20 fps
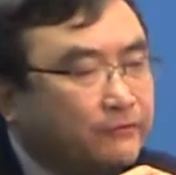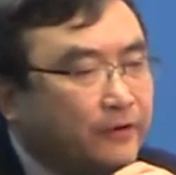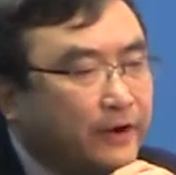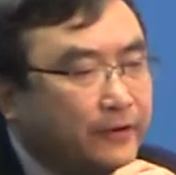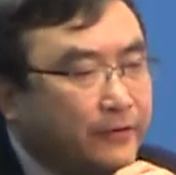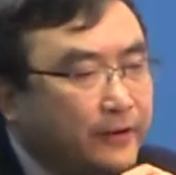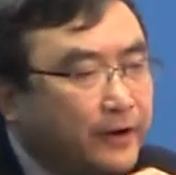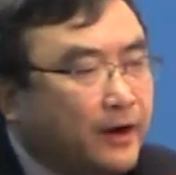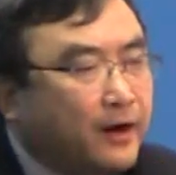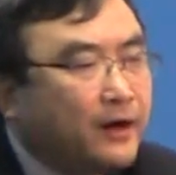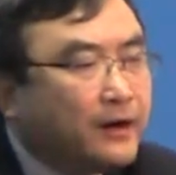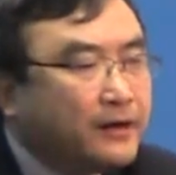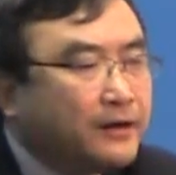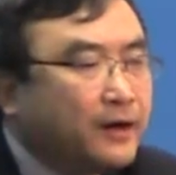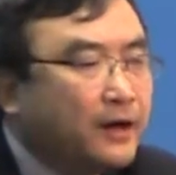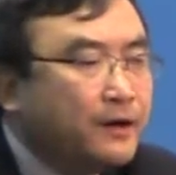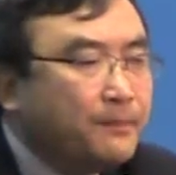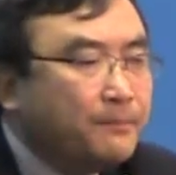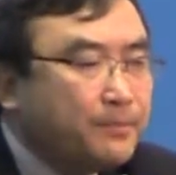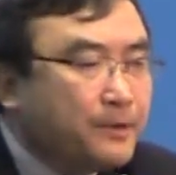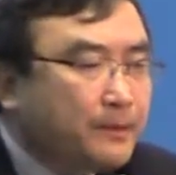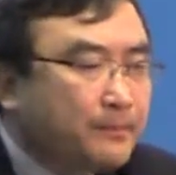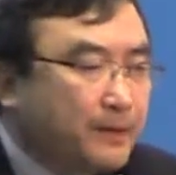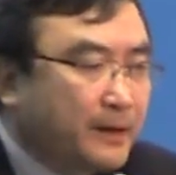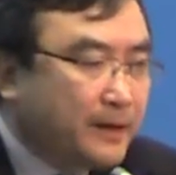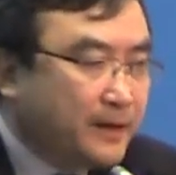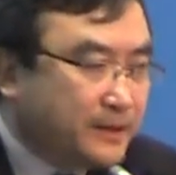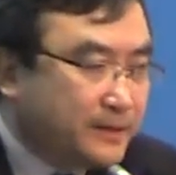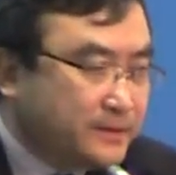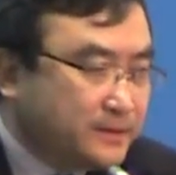very high
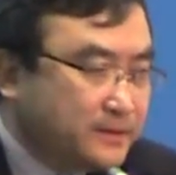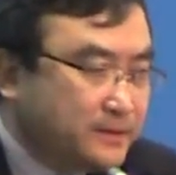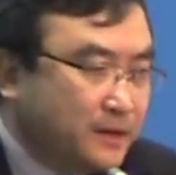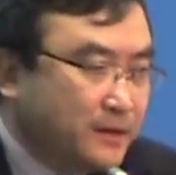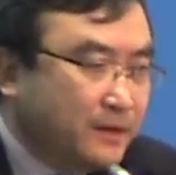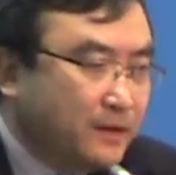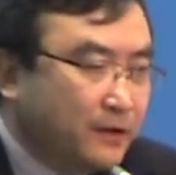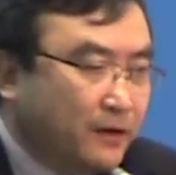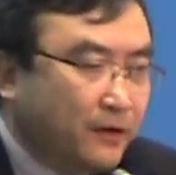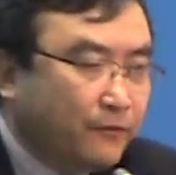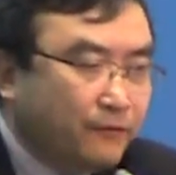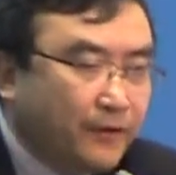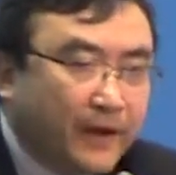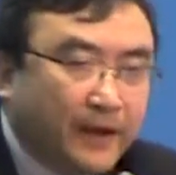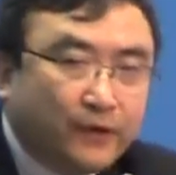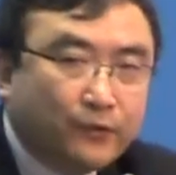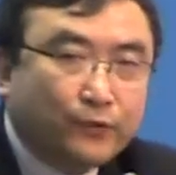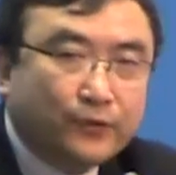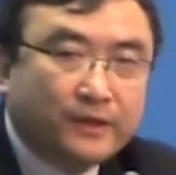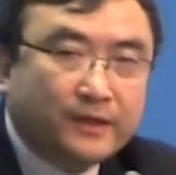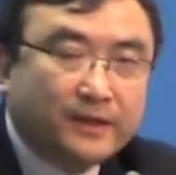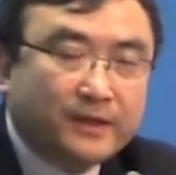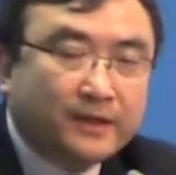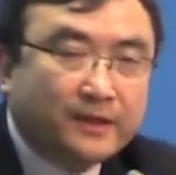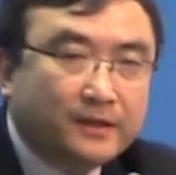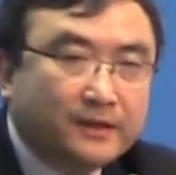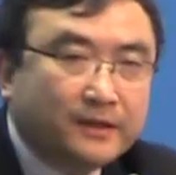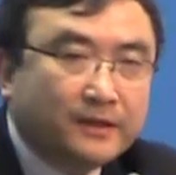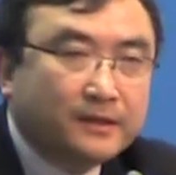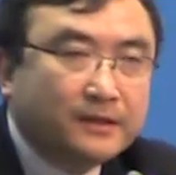compromise of equity,
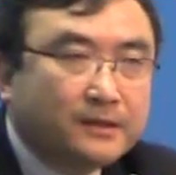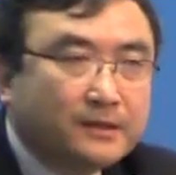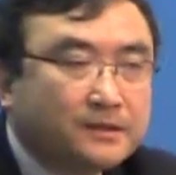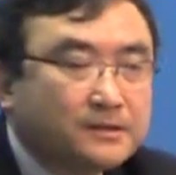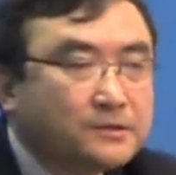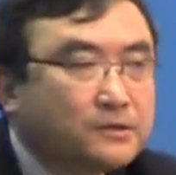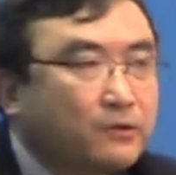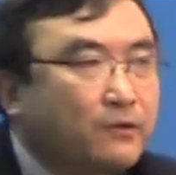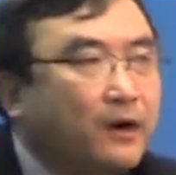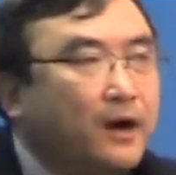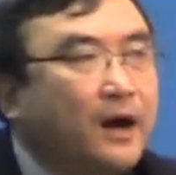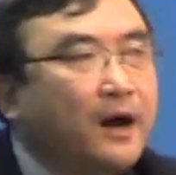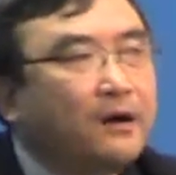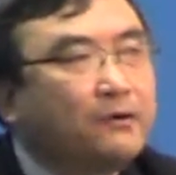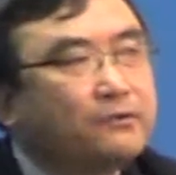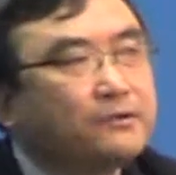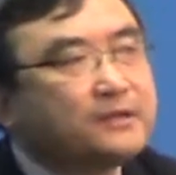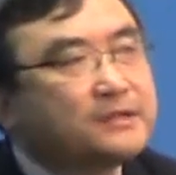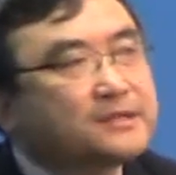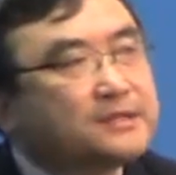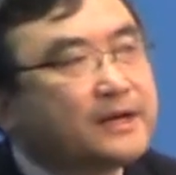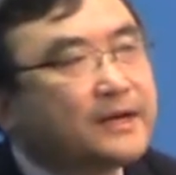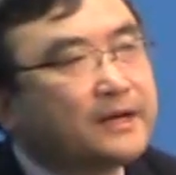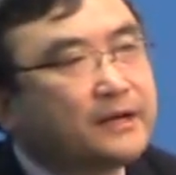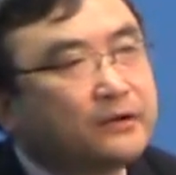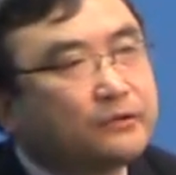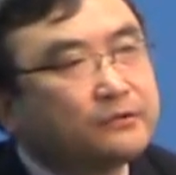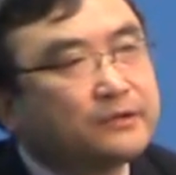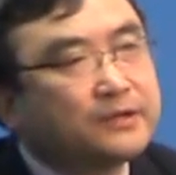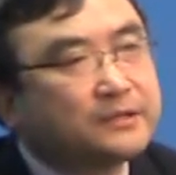so how the
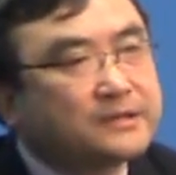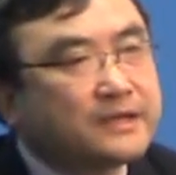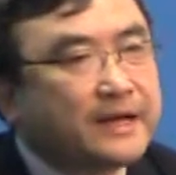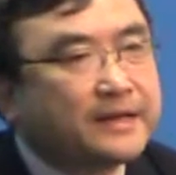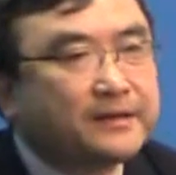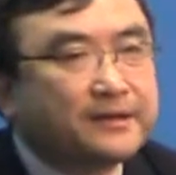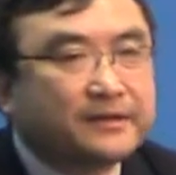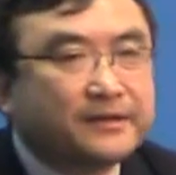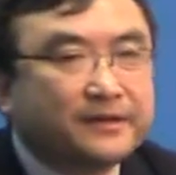stakeholders and